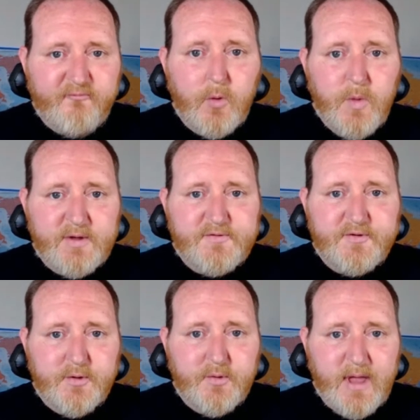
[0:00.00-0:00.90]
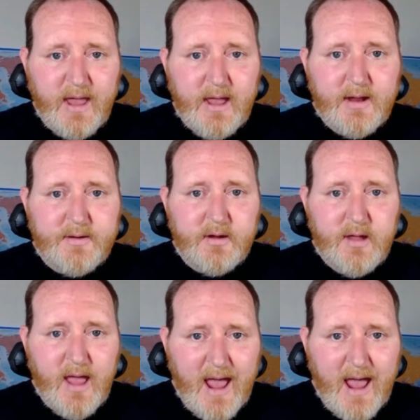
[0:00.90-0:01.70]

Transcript: for which you can